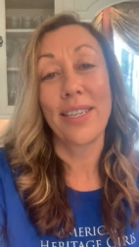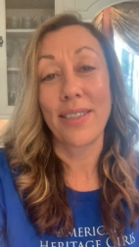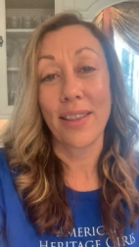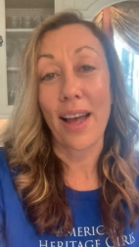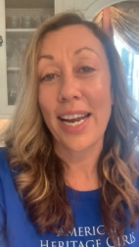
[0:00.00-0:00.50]

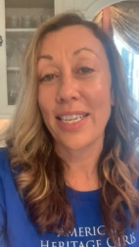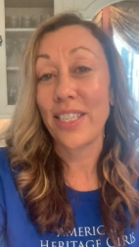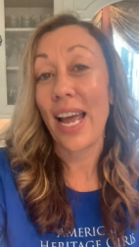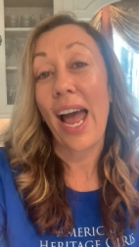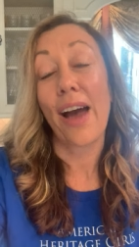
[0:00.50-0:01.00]
delight
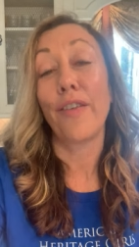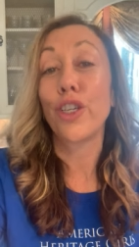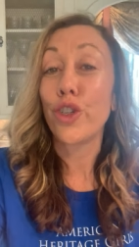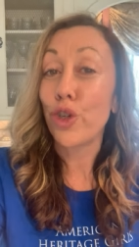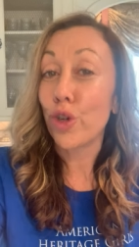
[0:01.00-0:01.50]
to have our
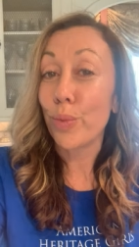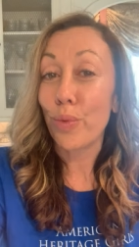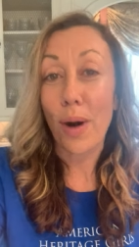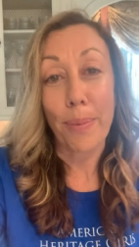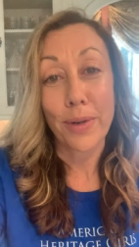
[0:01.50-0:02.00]
troop
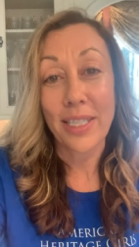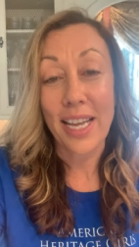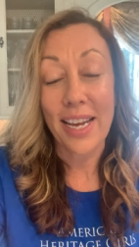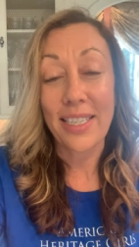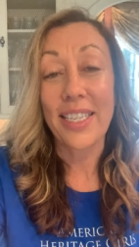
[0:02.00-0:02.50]

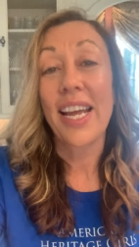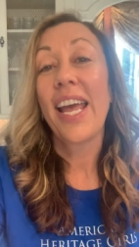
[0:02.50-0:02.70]
represent